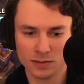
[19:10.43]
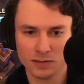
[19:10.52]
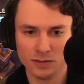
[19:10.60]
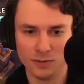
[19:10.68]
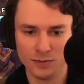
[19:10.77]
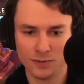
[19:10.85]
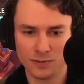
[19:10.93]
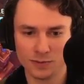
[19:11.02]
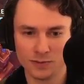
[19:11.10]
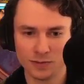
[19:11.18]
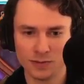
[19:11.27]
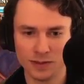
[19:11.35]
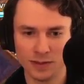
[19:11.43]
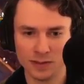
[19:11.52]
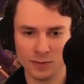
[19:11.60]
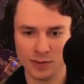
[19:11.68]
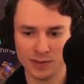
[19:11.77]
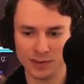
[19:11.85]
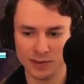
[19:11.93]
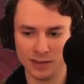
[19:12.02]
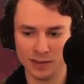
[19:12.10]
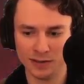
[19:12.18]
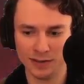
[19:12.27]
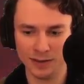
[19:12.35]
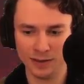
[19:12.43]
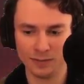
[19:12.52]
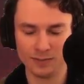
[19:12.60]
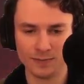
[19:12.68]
Oof. They are pushing hard, though.